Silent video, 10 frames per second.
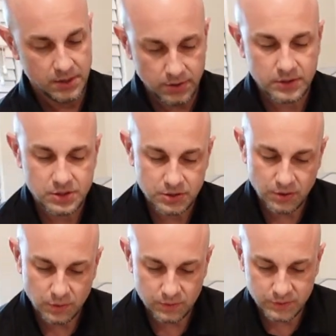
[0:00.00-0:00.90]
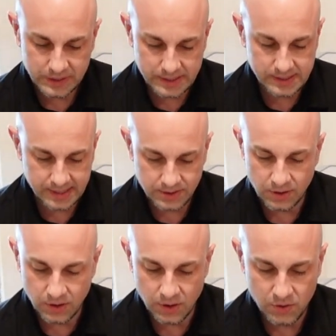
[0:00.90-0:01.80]
you could start off with this in
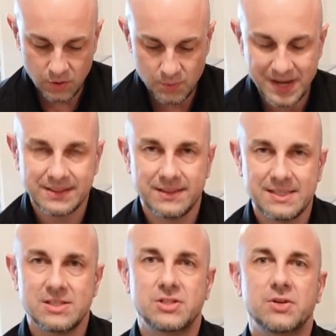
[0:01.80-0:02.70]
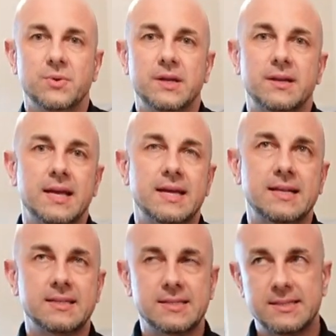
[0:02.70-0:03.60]
your home and listen to it
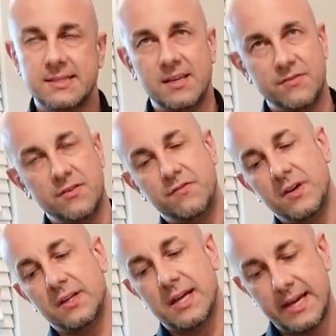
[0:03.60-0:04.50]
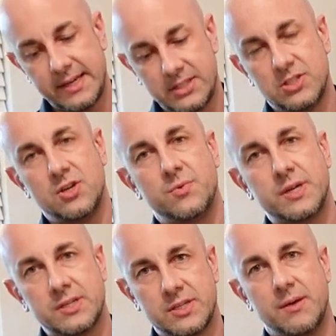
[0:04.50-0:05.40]
and see if you feel like it's
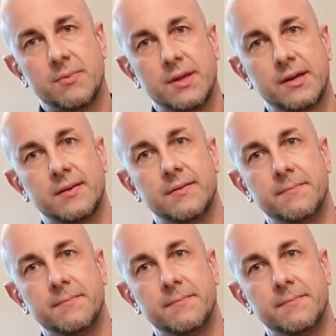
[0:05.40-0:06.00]
doing something,